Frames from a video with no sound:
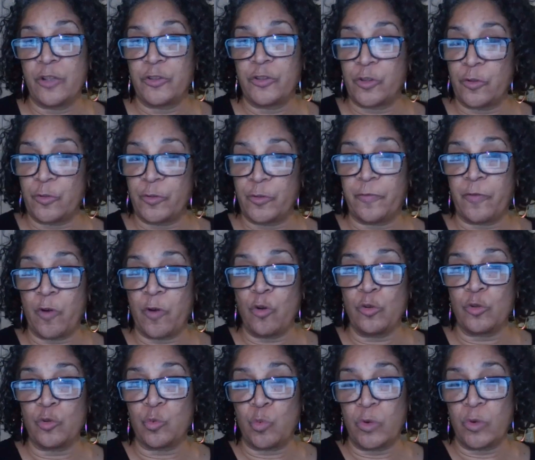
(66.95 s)
So the
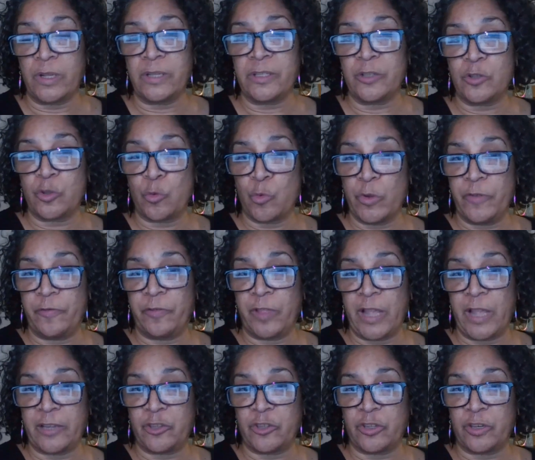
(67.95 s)
first was the
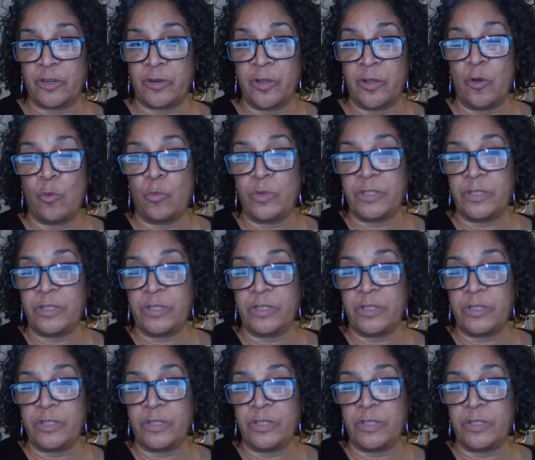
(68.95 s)
reflection,